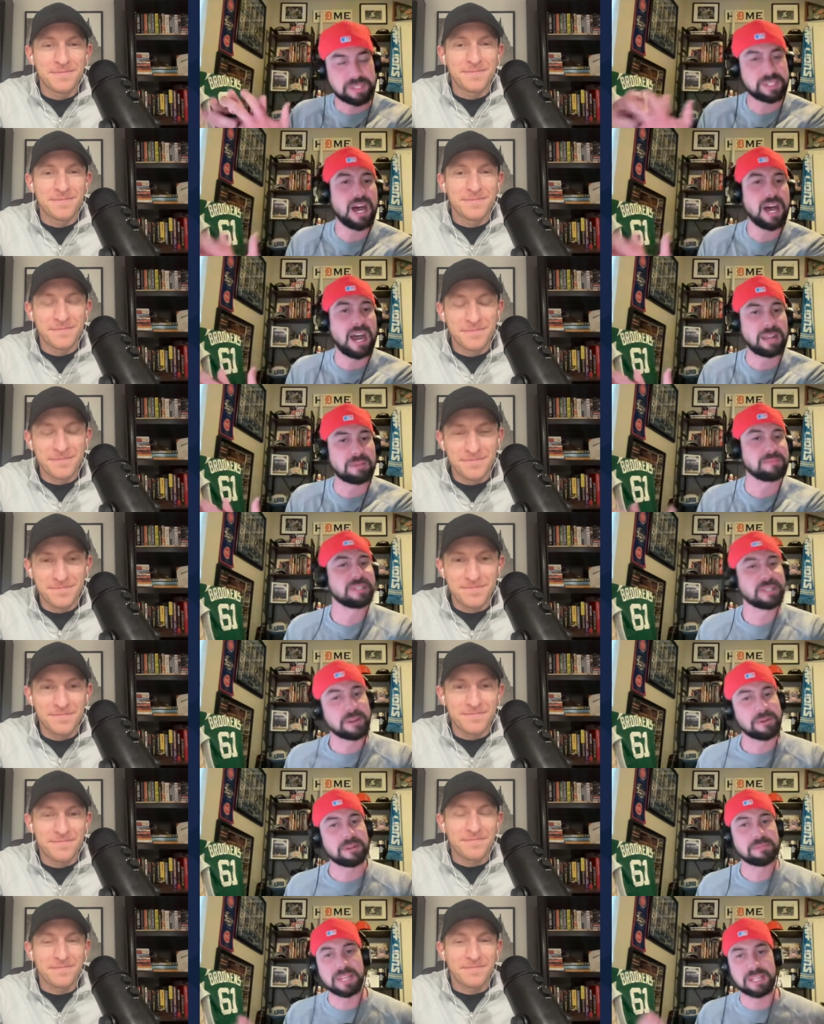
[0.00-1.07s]
Speaker 1: the times. You know
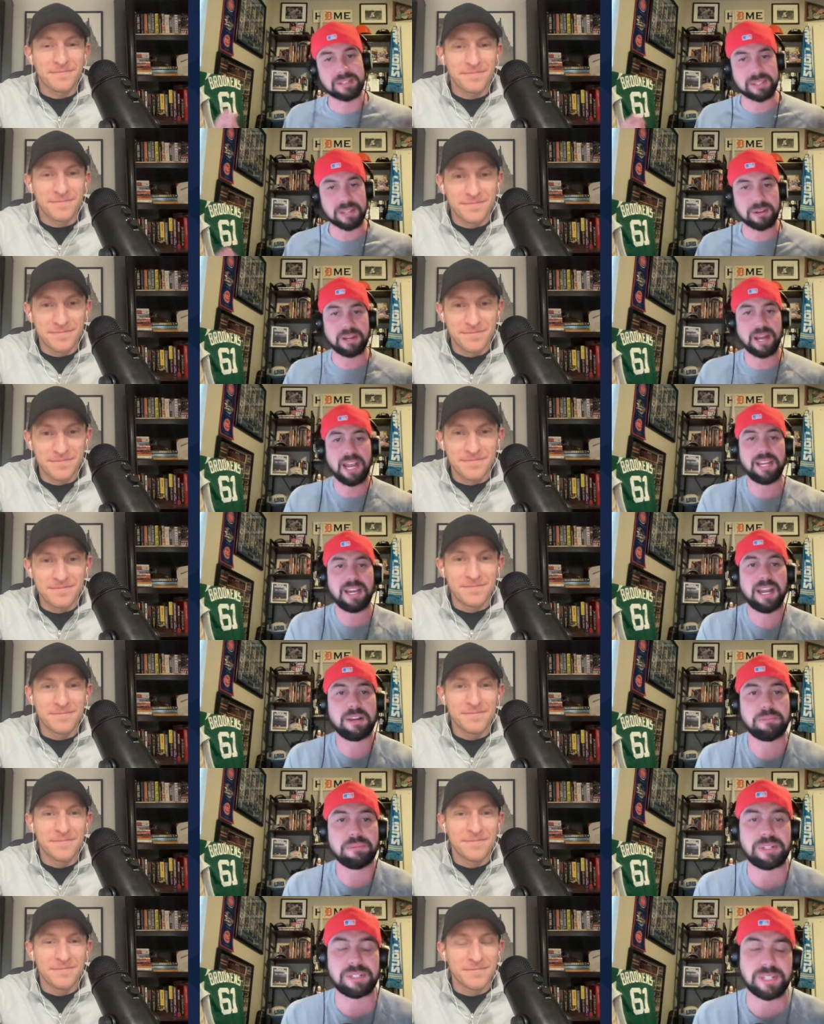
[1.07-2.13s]
what I mean? So I I
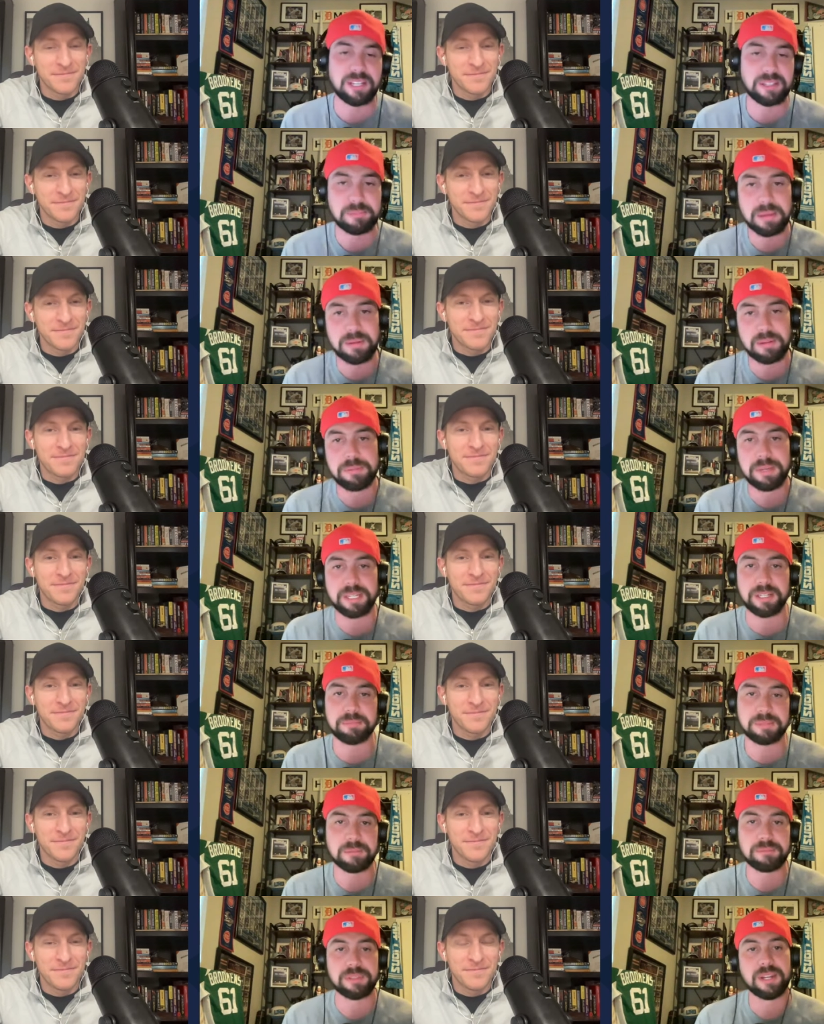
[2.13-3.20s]
appreciate it. Maybe I'll pick
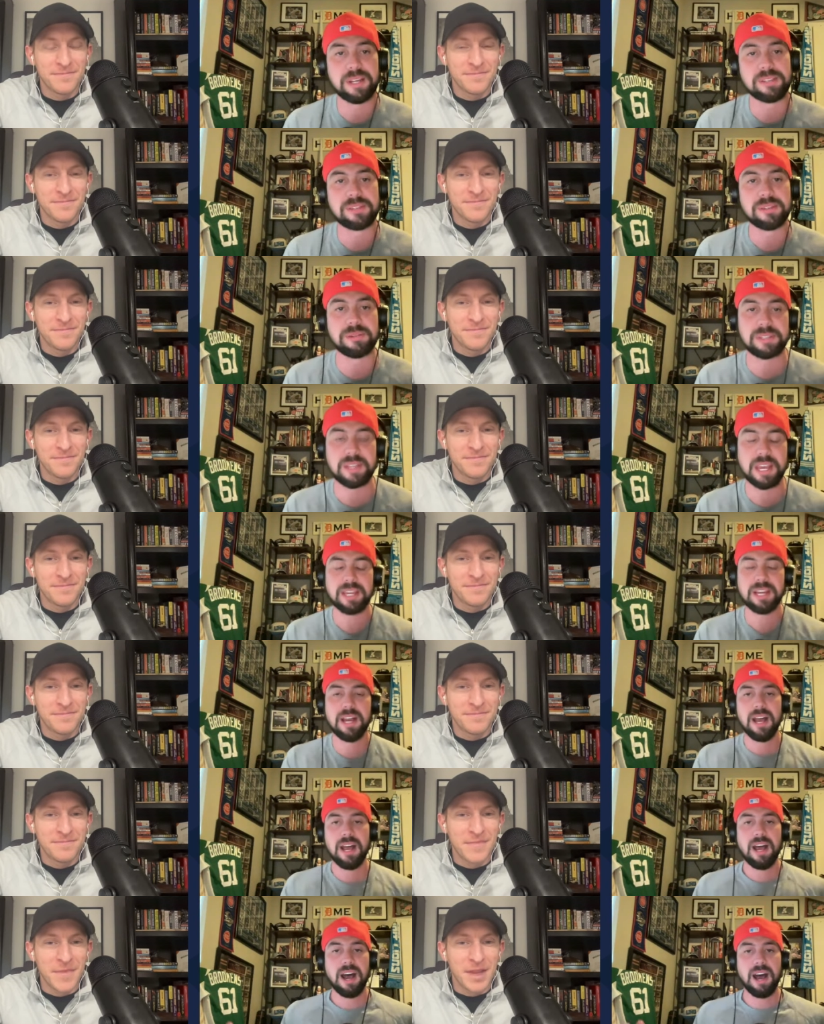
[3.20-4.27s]
up something on Tuesday.
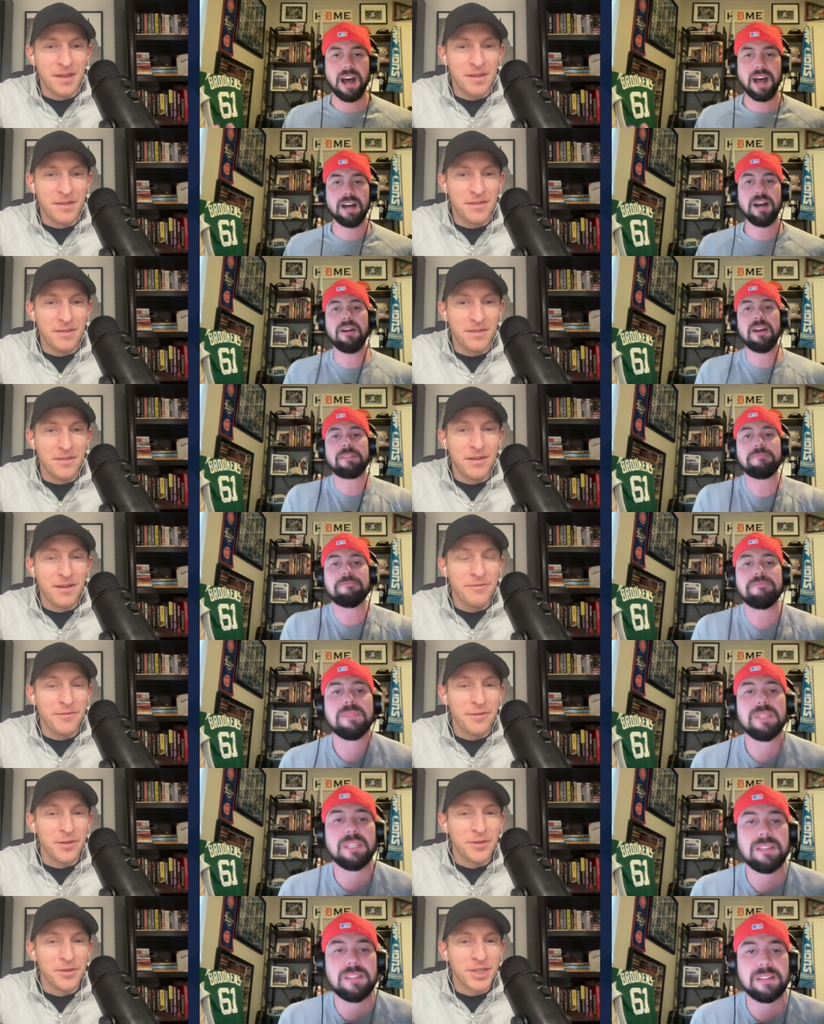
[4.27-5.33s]
Uh, all right. All right.
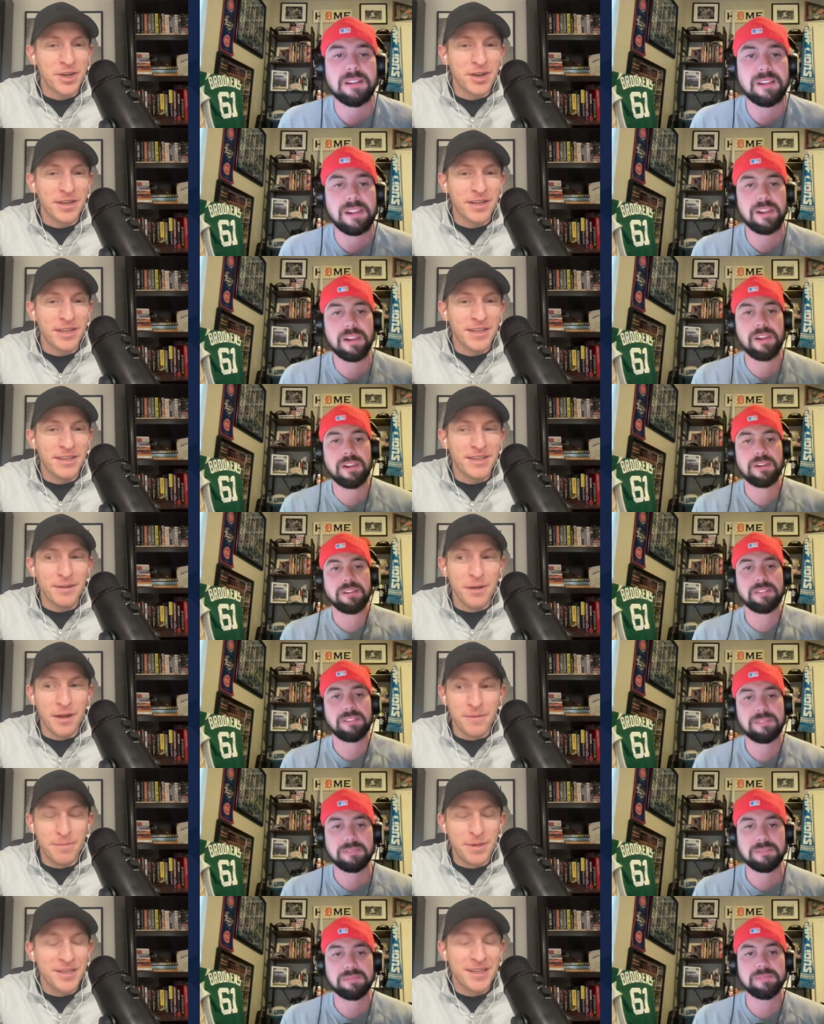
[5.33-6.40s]
Speaker 2: For those trying to kin-
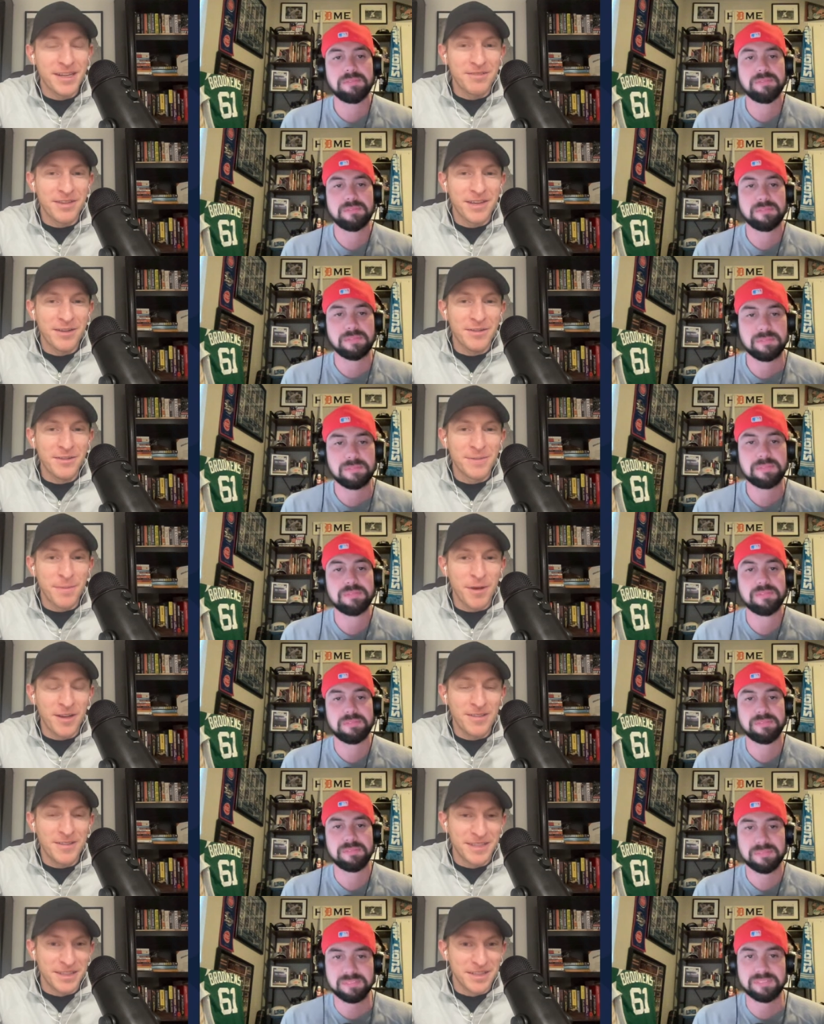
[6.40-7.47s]
uh, pin down Kieran's
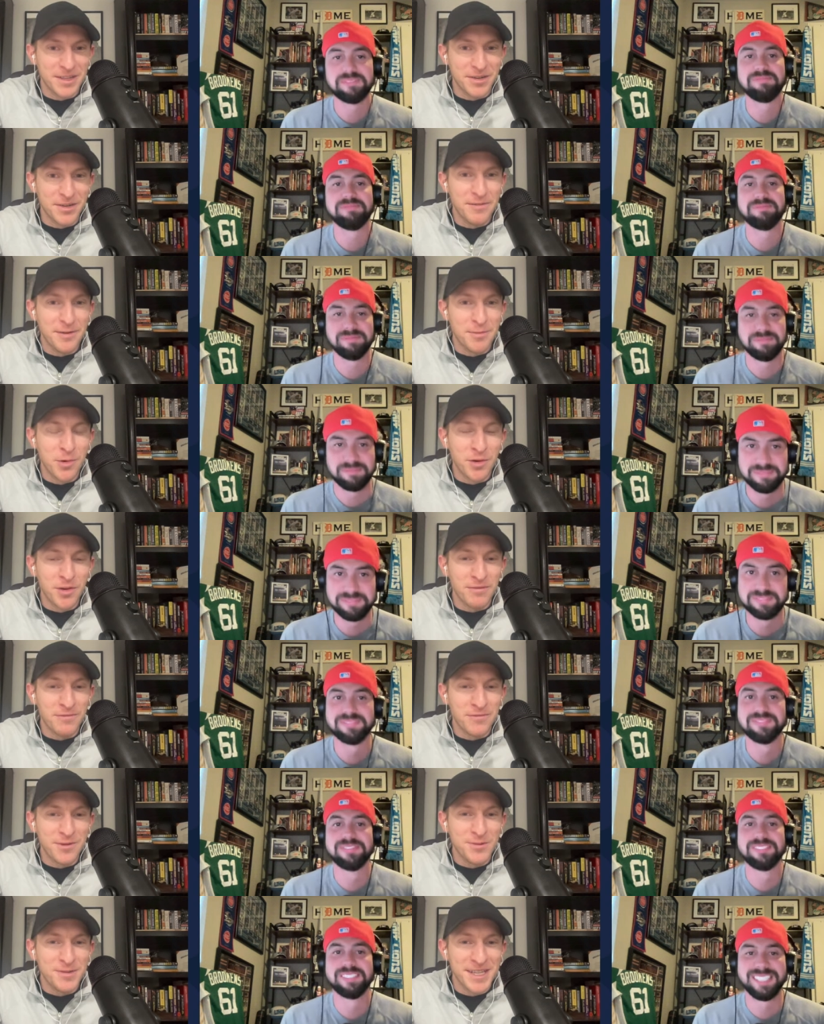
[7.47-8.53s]
politics, you're even more
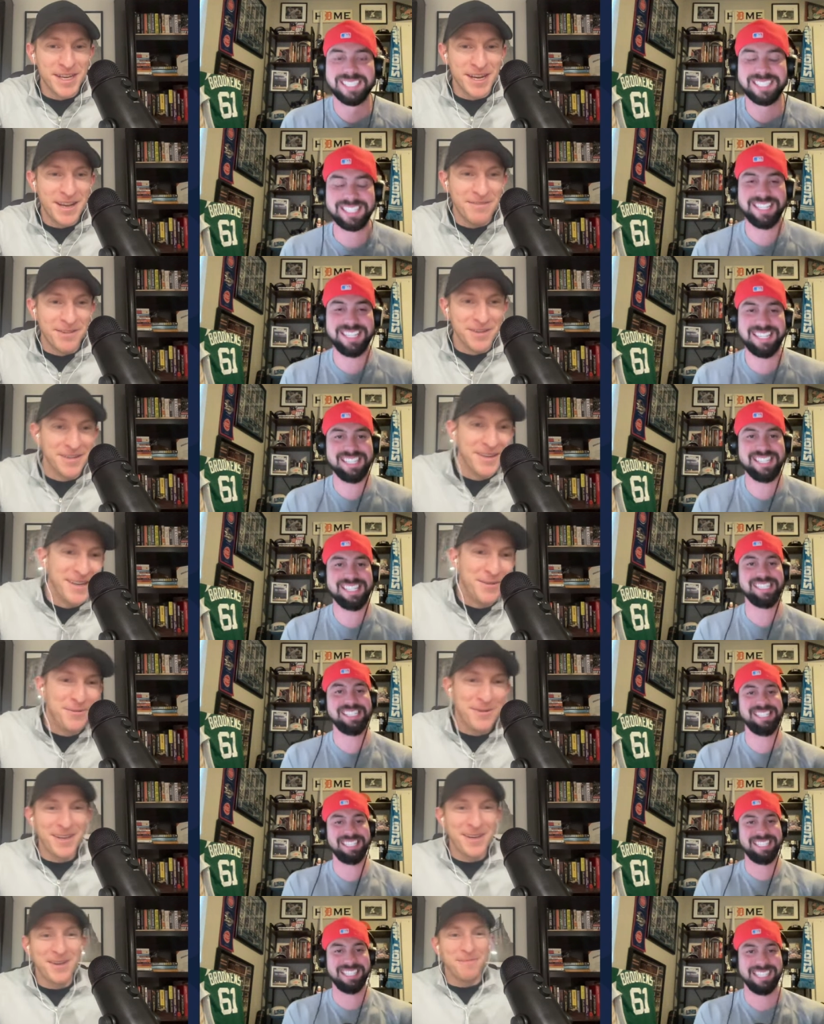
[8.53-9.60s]
confused than ever. Here
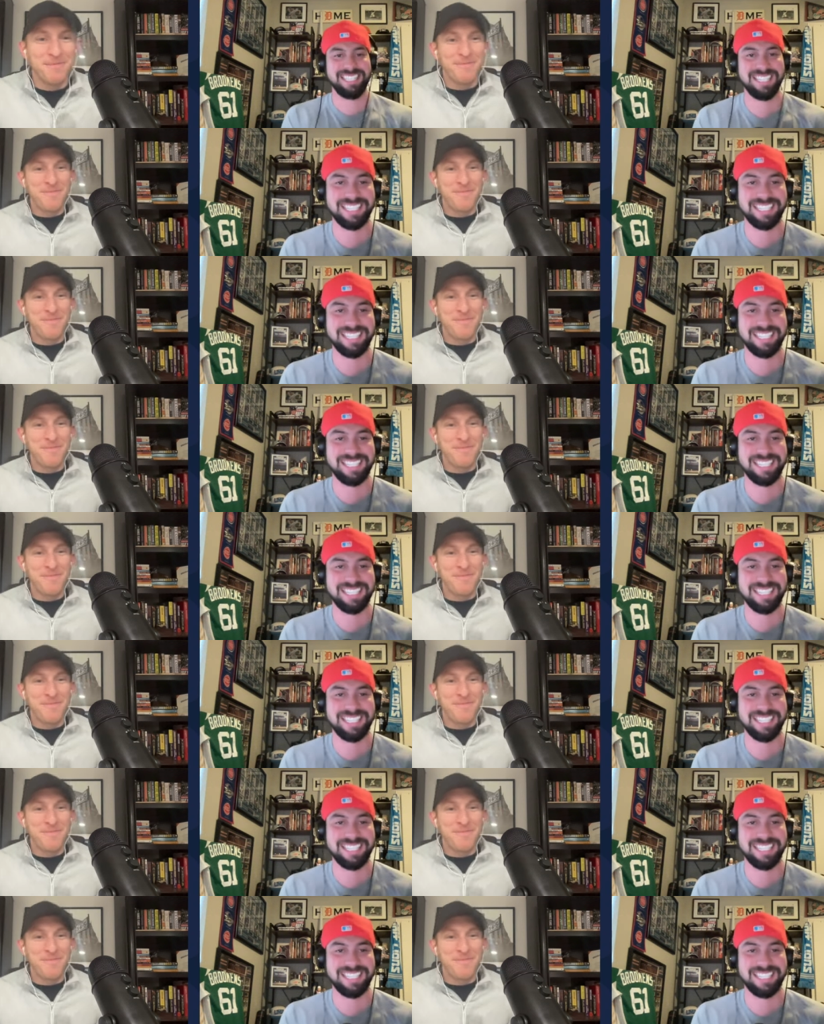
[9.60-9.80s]
we go.